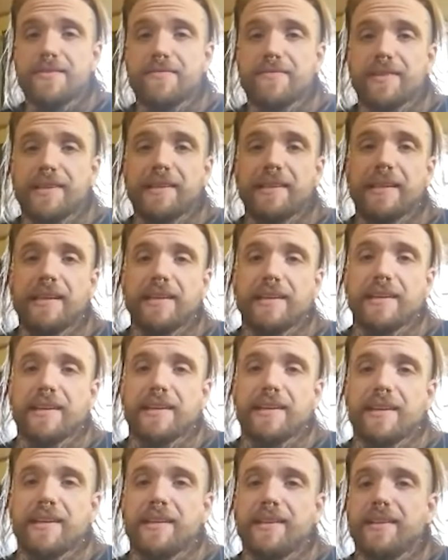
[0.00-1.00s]
to find that
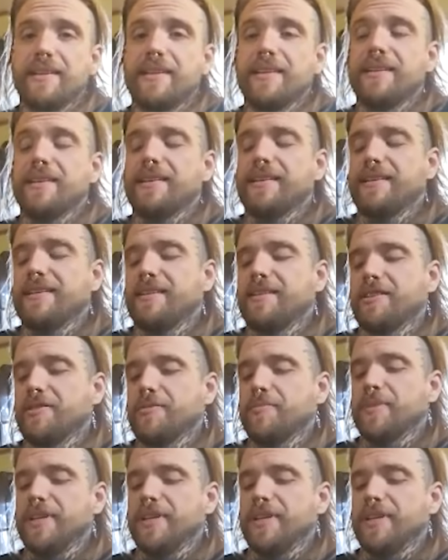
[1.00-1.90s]
guy. Mm.